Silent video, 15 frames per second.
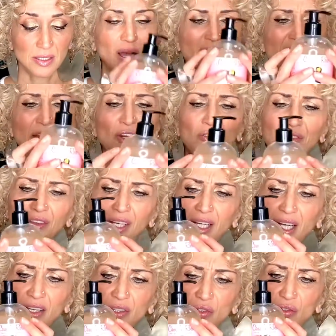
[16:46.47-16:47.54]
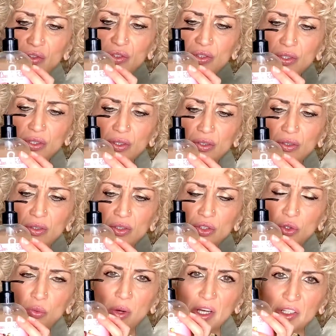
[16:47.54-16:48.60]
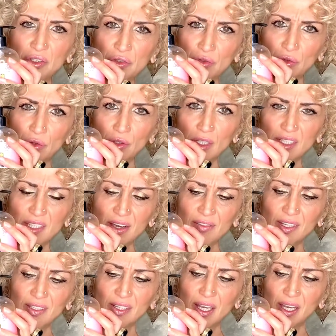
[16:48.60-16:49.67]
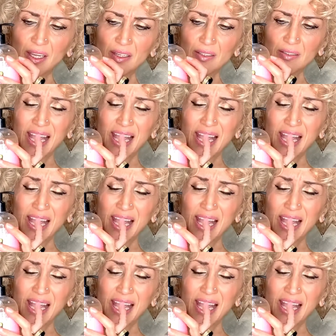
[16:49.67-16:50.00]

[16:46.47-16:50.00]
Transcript: I don't think I used too much for 7 days.